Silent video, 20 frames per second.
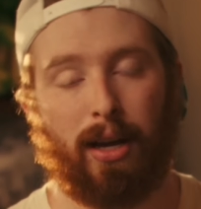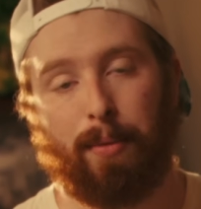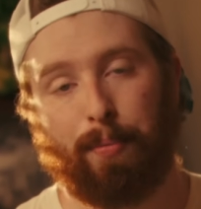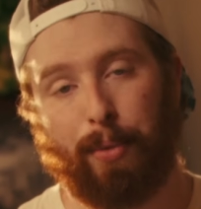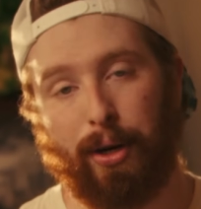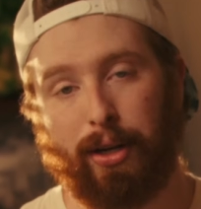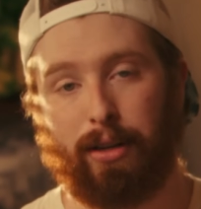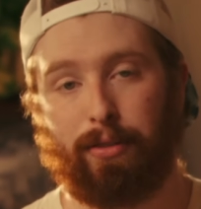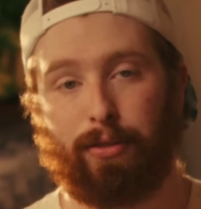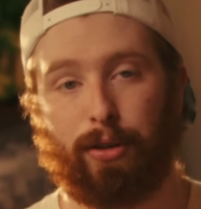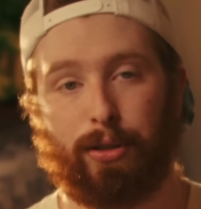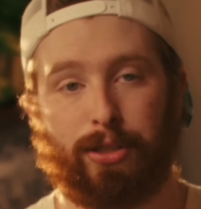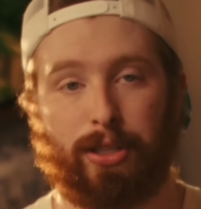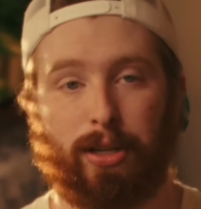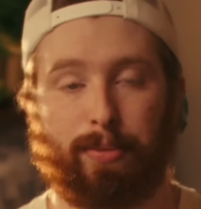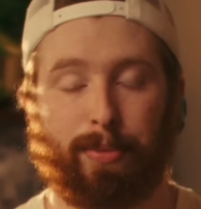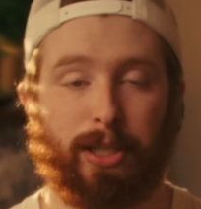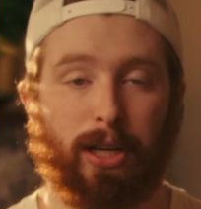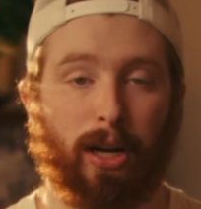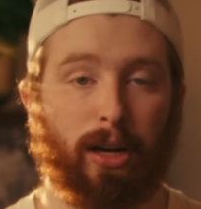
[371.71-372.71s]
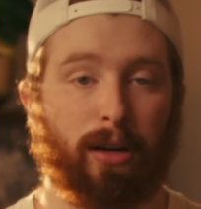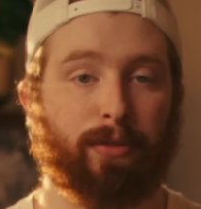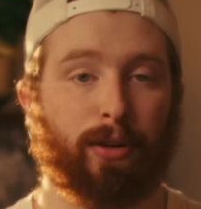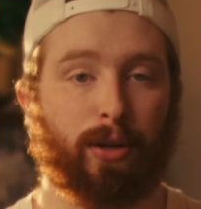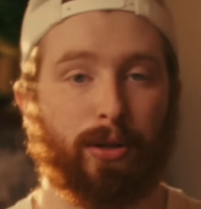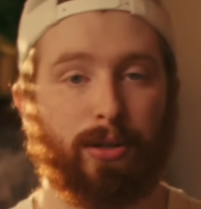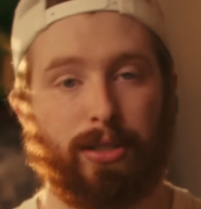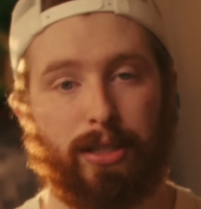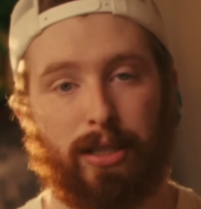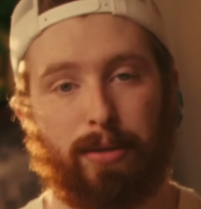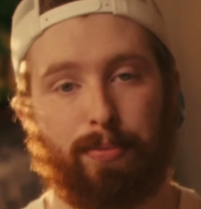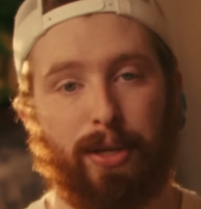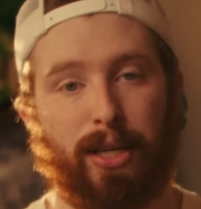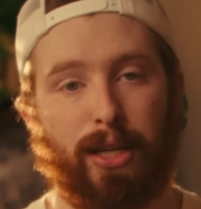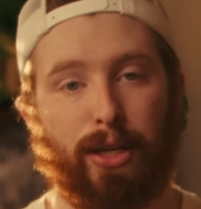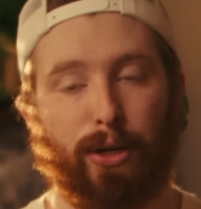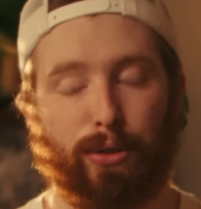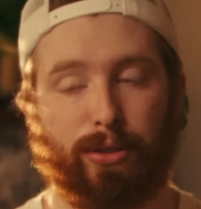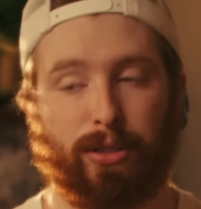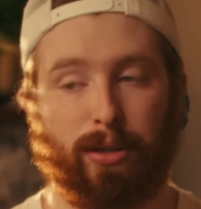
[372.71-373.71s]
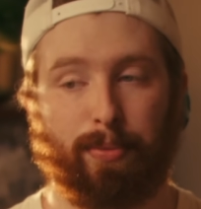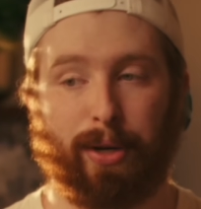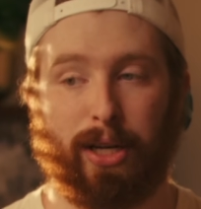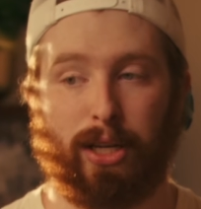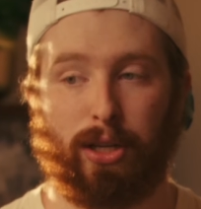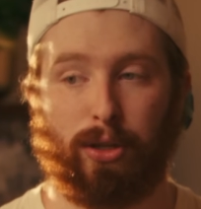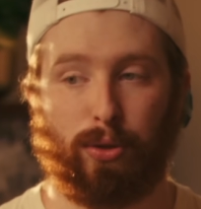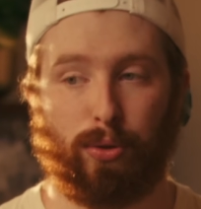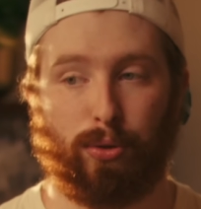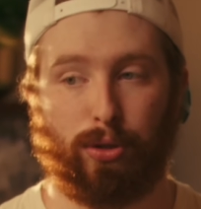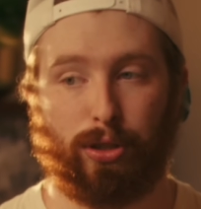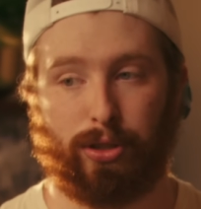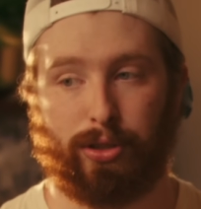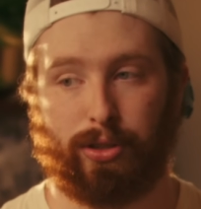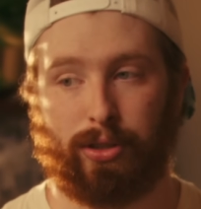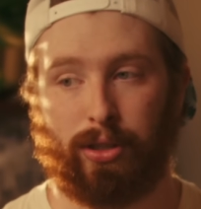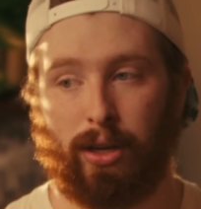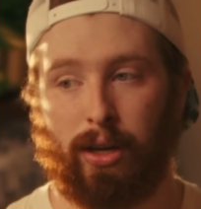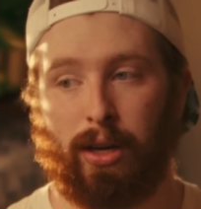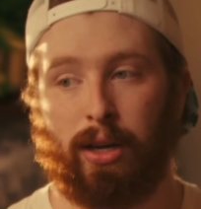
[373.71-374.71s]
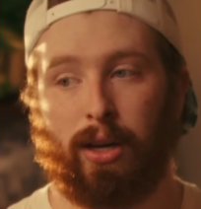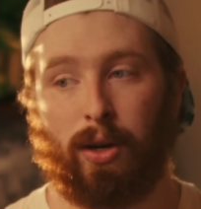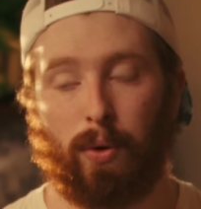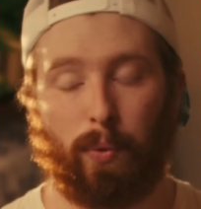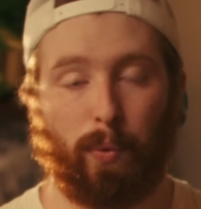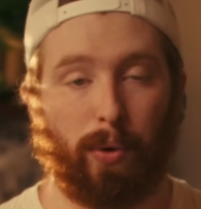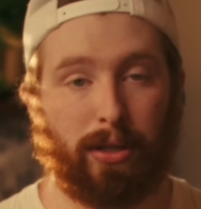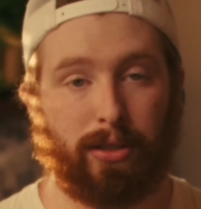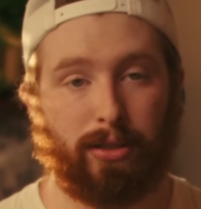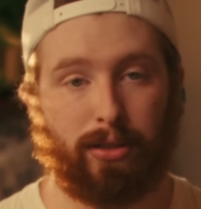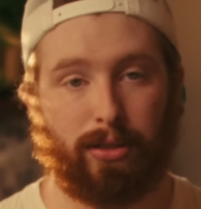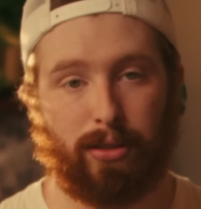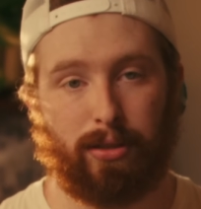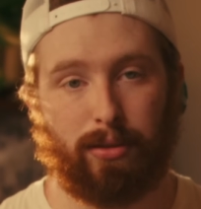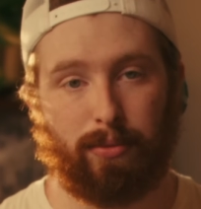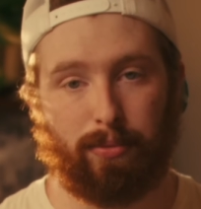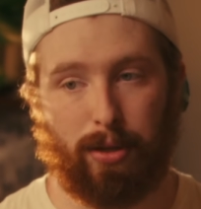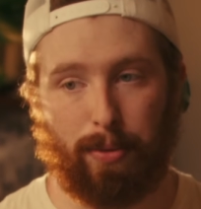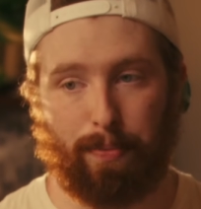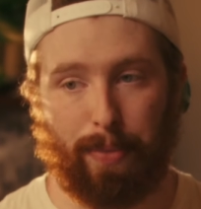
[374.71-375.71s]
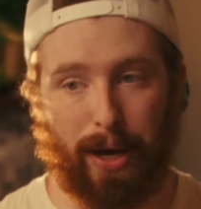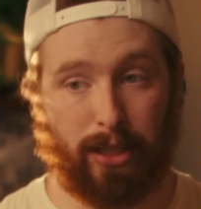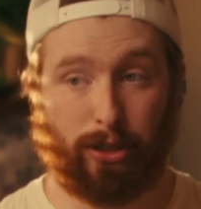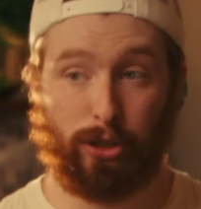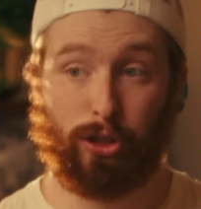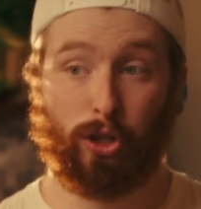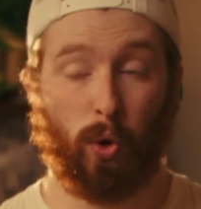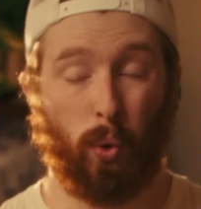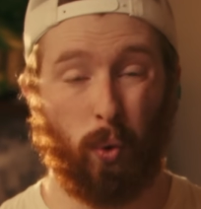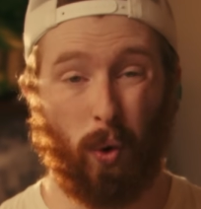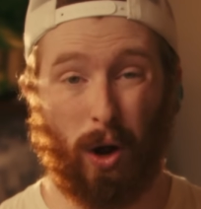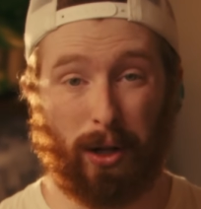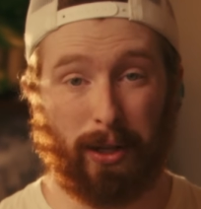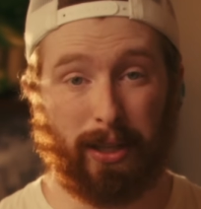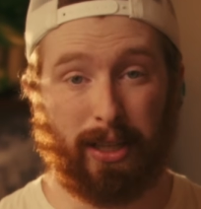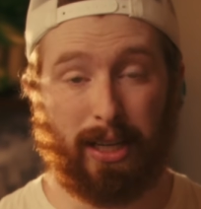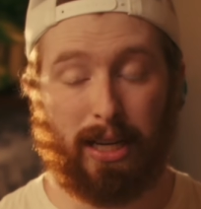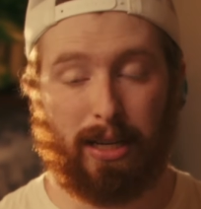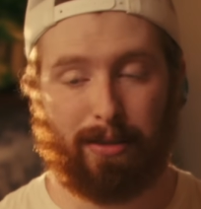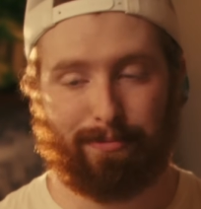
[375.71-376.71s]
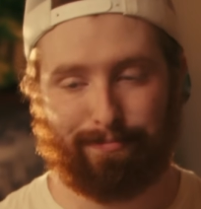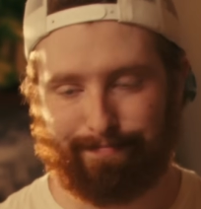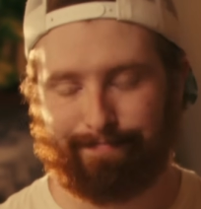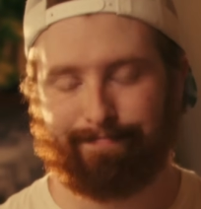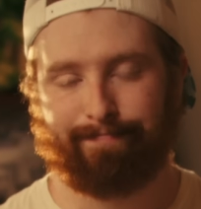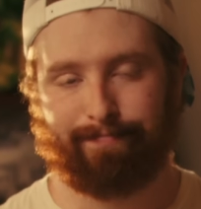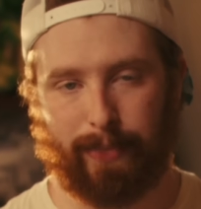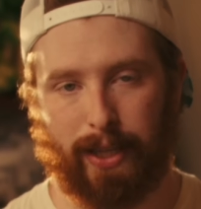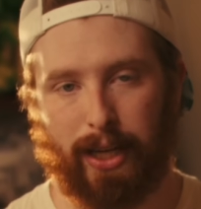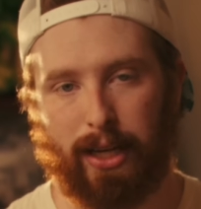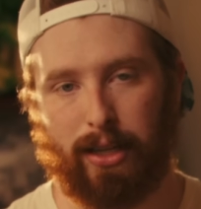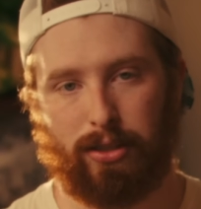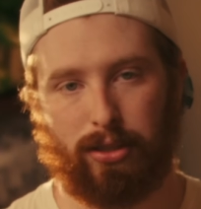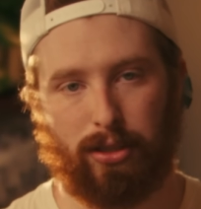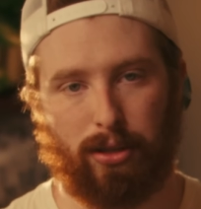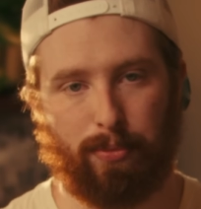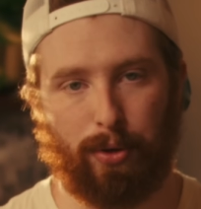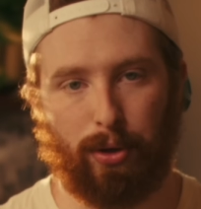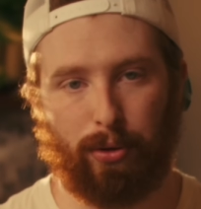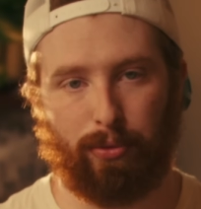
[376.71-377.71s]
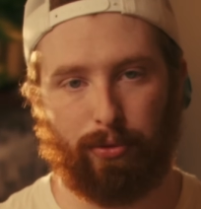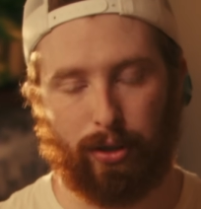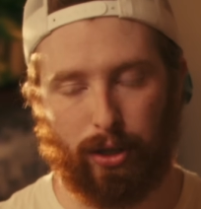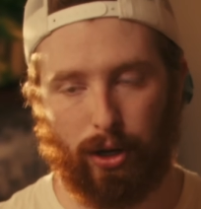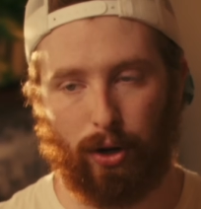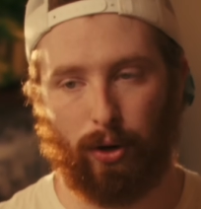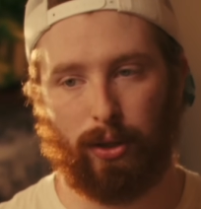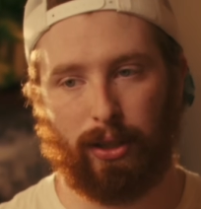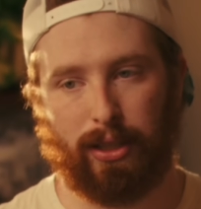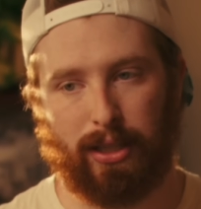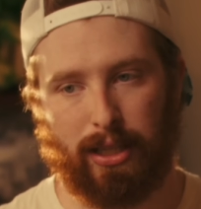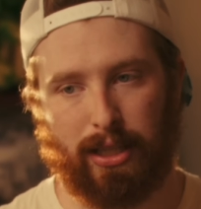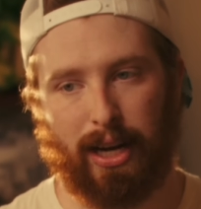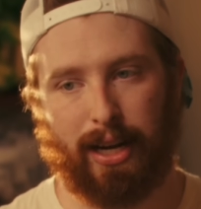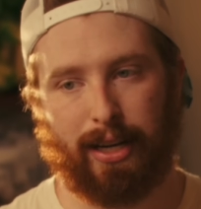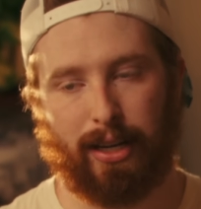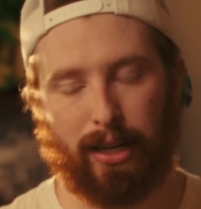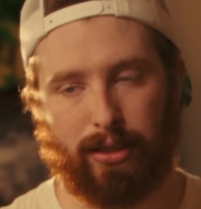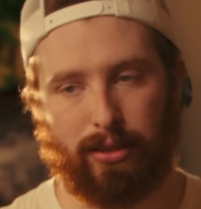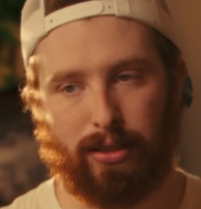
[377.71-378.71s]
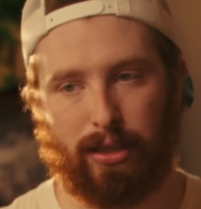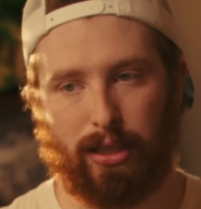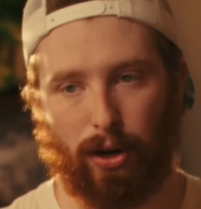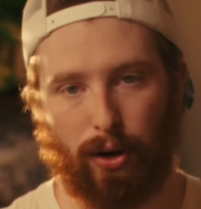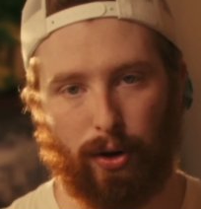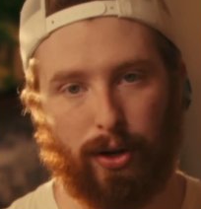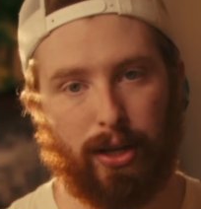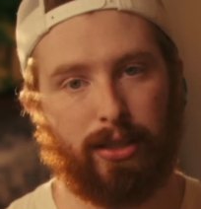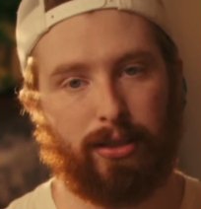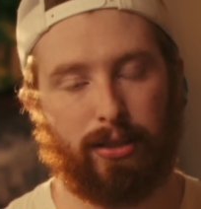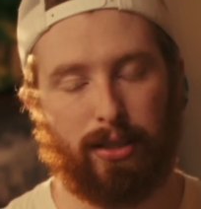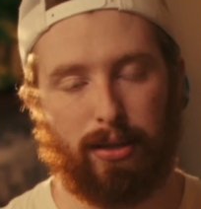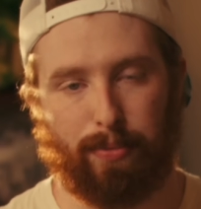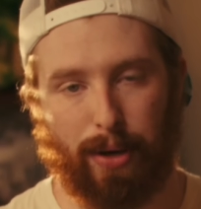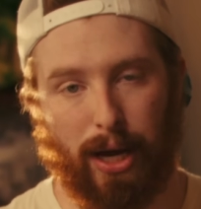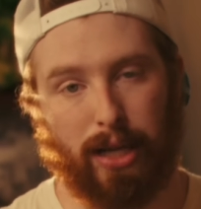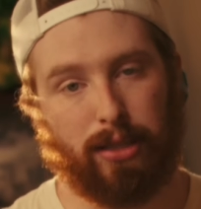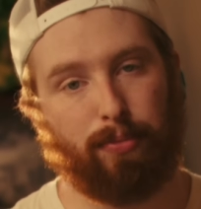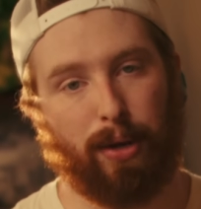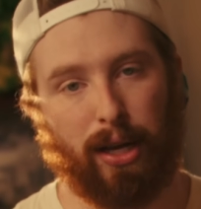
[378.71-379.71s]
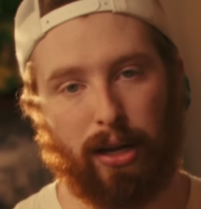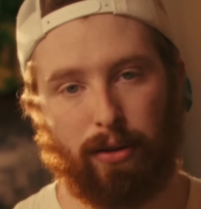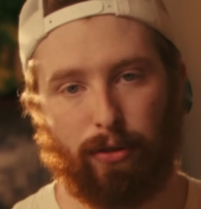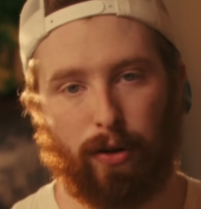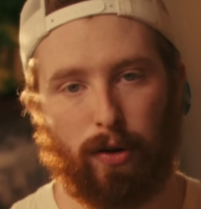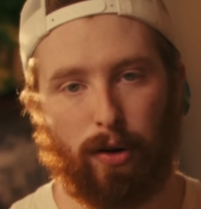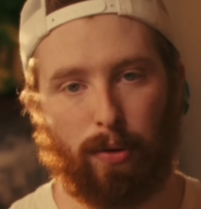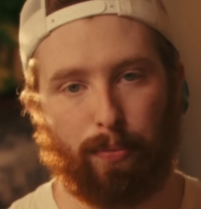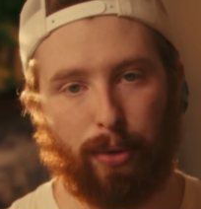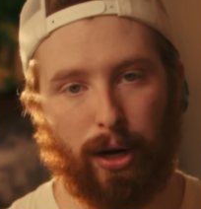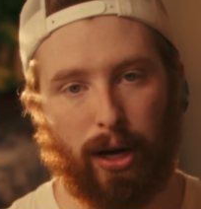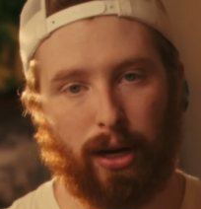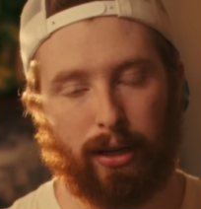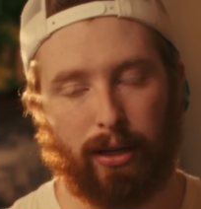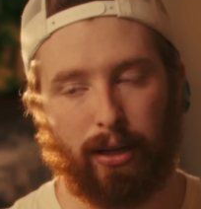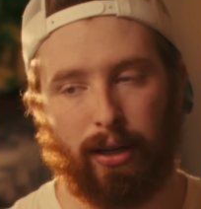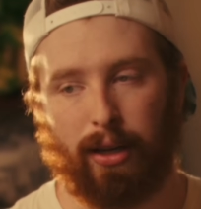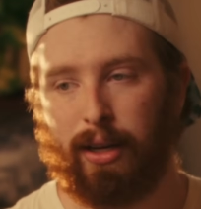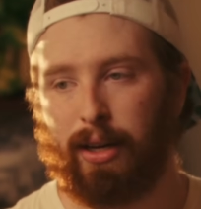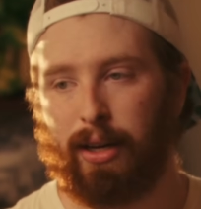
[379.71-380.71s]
But if you're a cinematographer, DP, or somebody who just wants the best quality, it's the move. Currently, the Nikon ZR is the best bang for your buck.